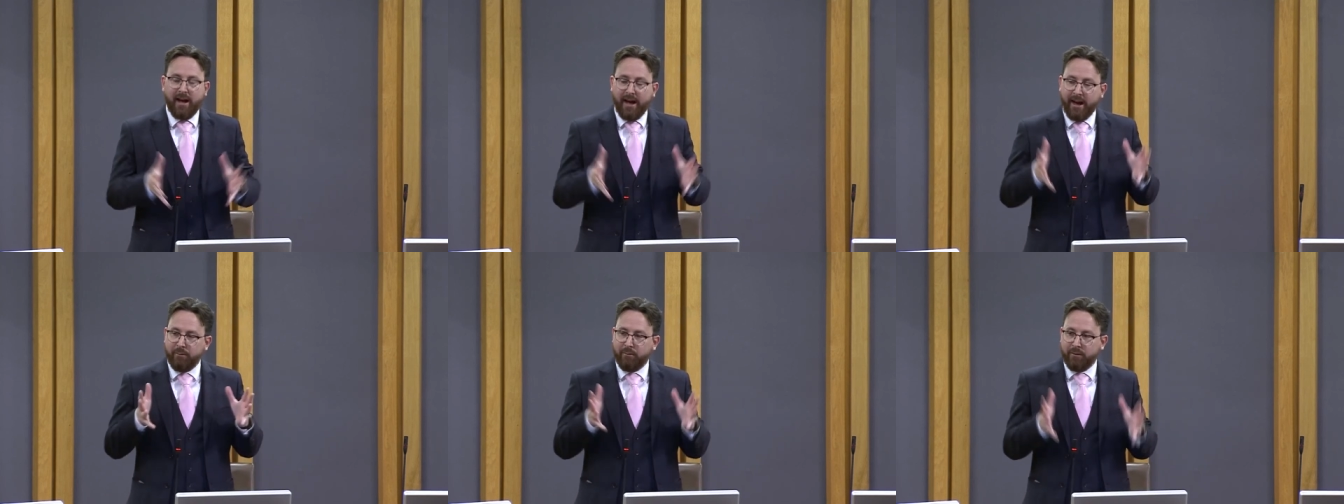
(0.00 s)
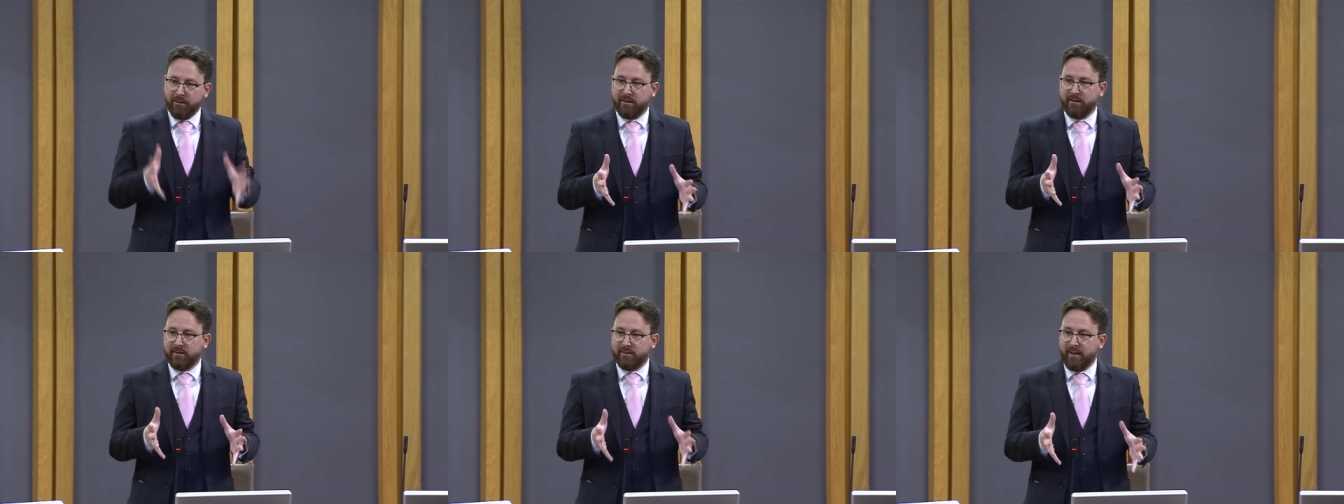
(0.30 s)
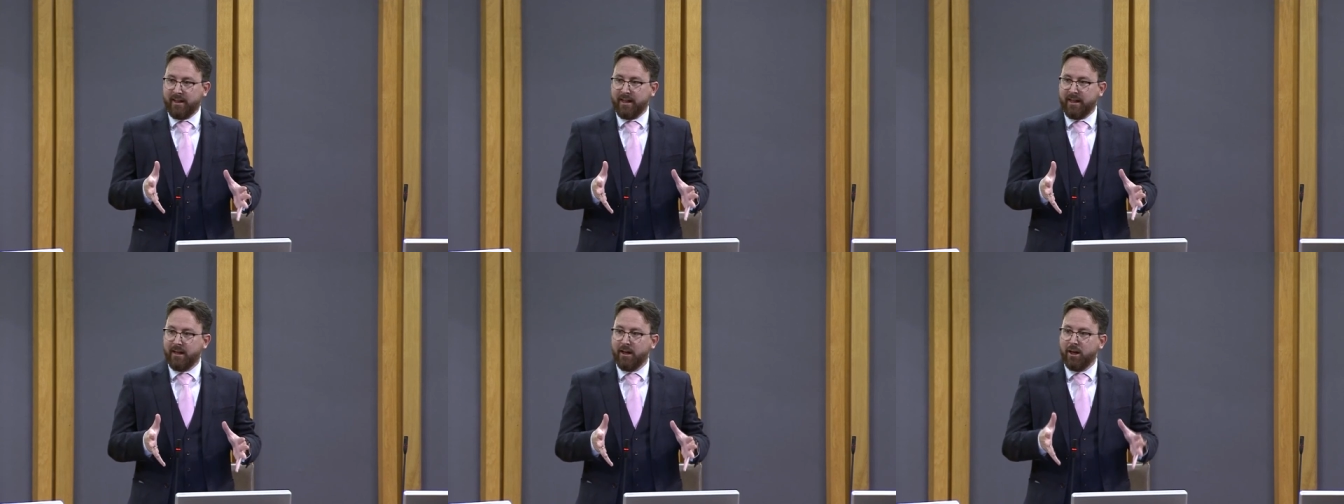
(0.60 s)
I want to
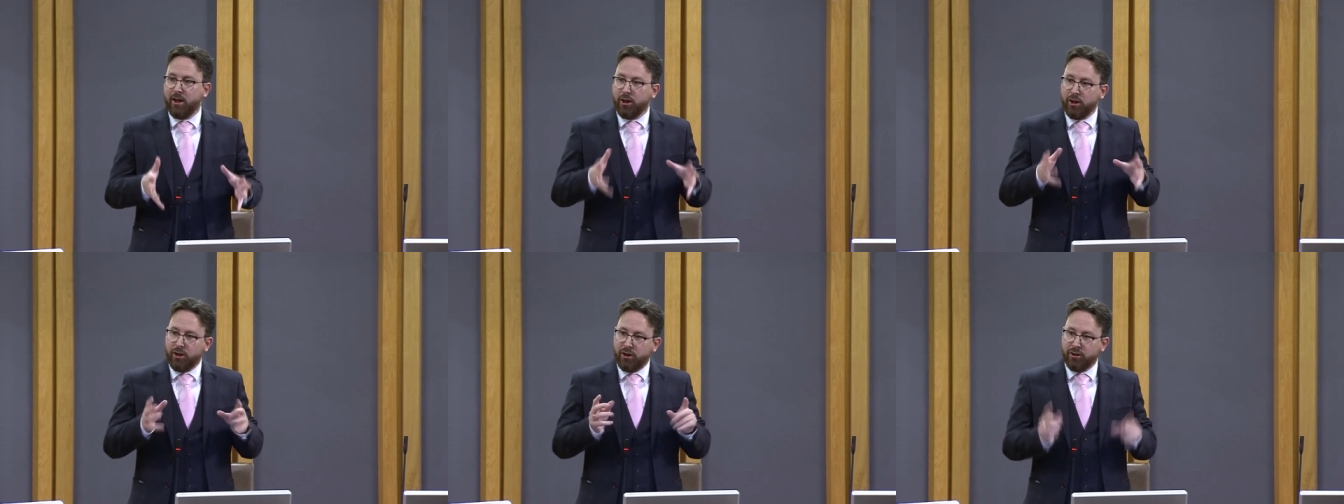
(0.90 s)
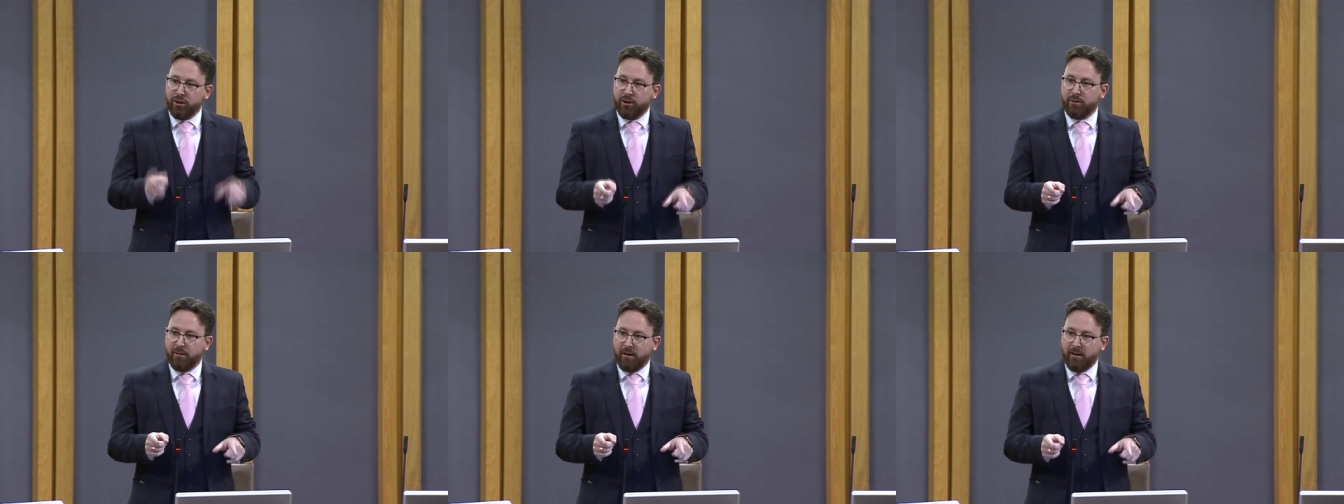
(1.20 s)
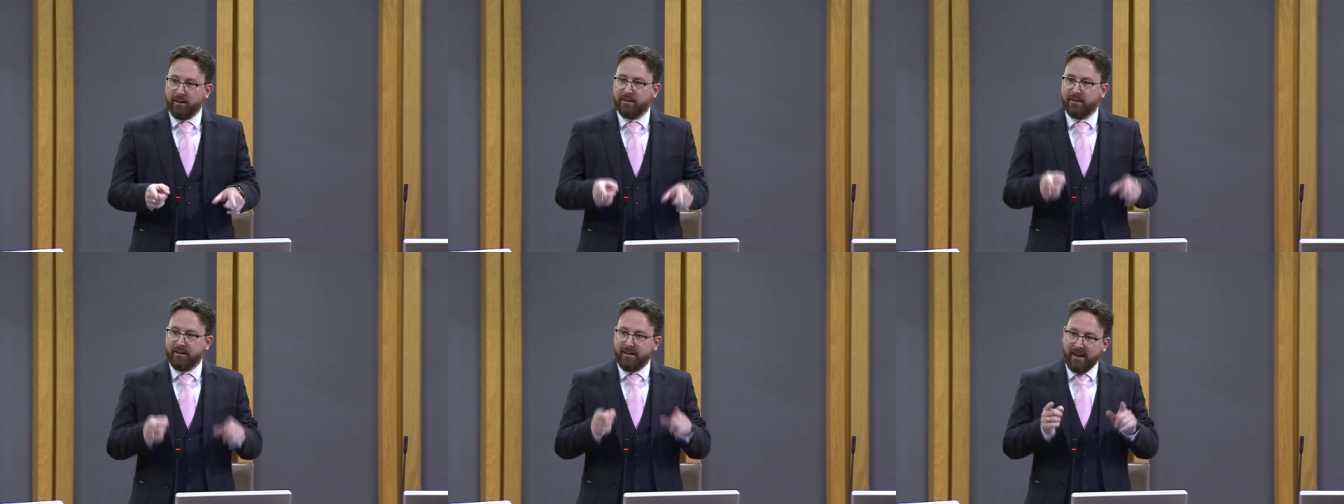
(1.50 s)
see good
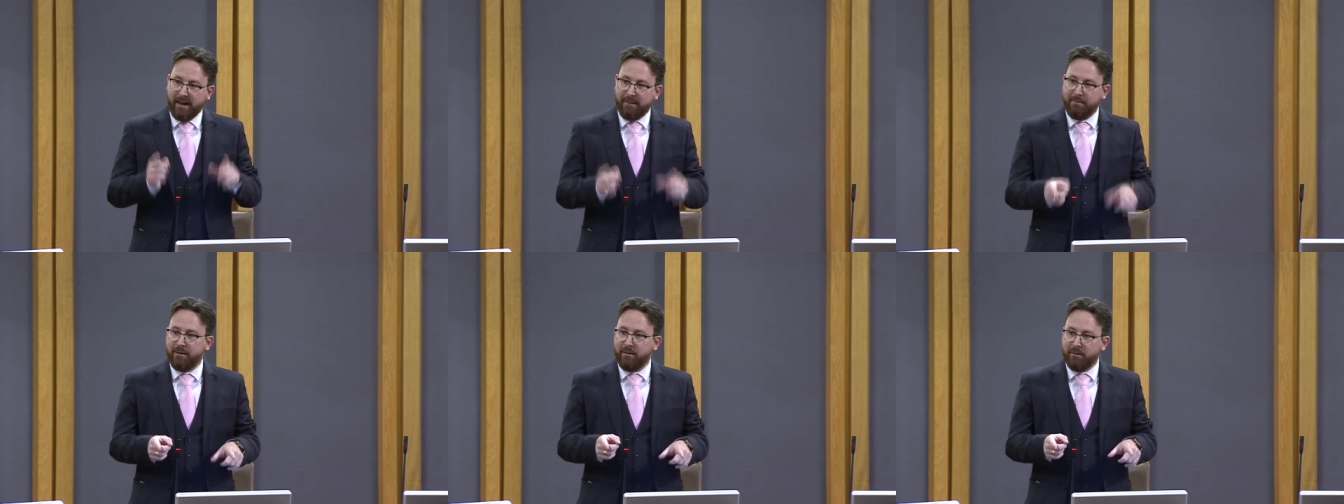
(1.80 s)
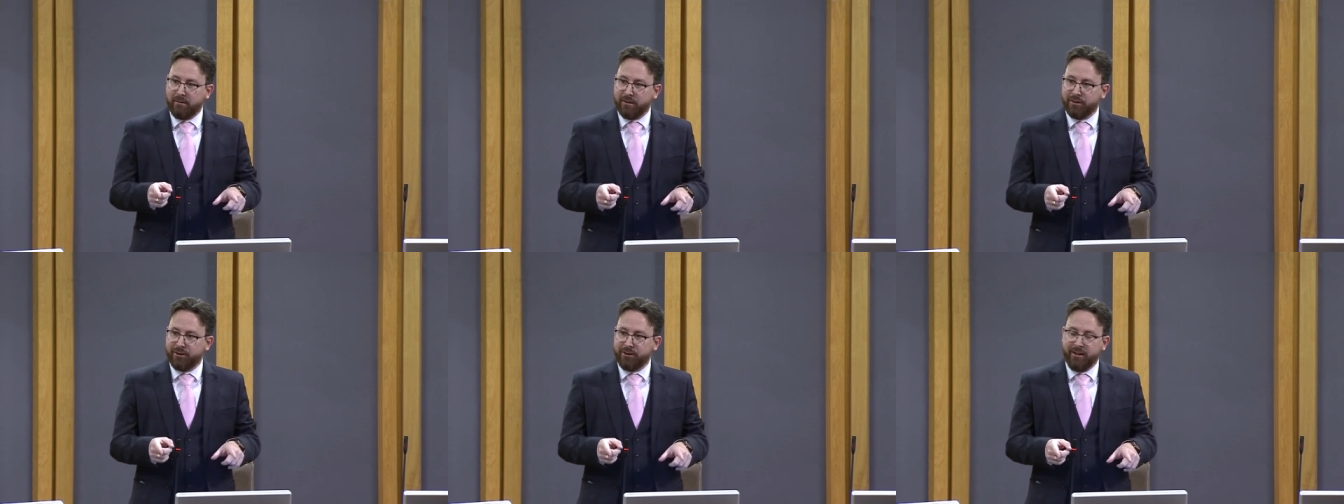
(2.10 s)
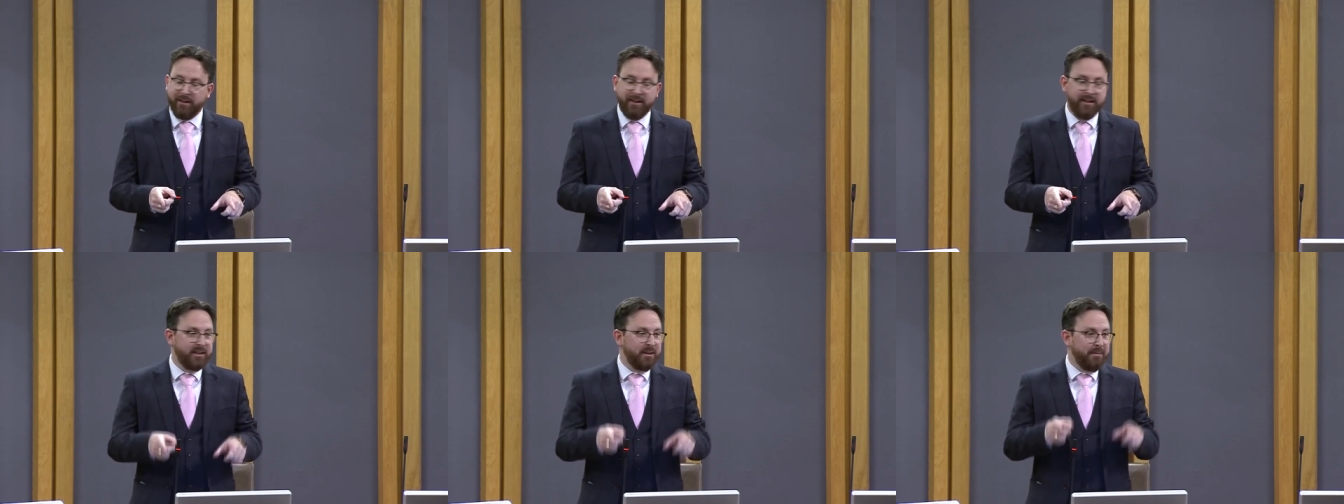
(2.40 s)
quality, hyperlocal
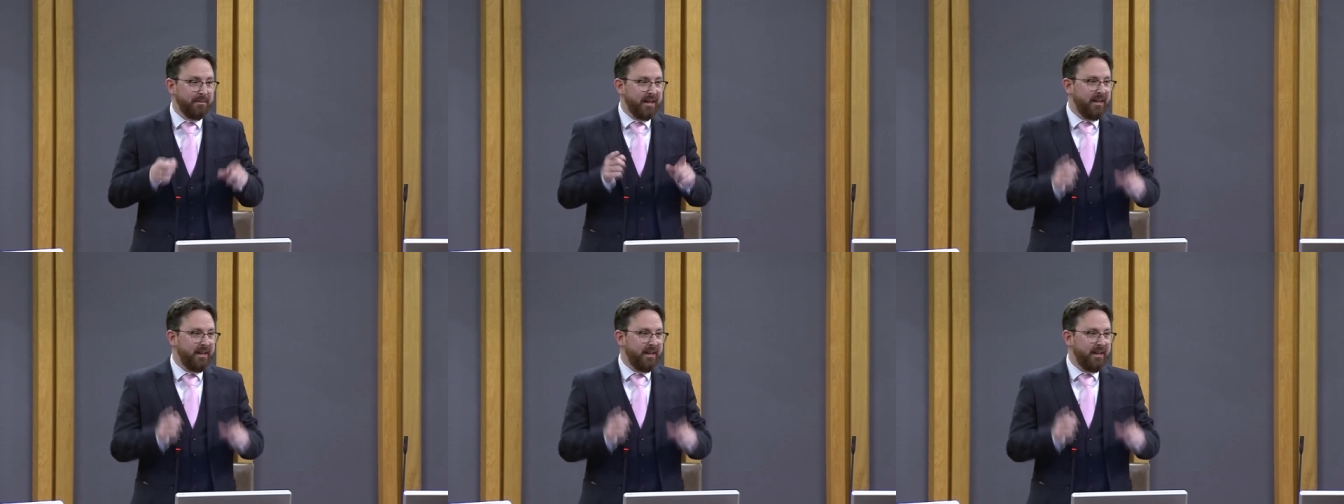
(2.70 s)
journalism,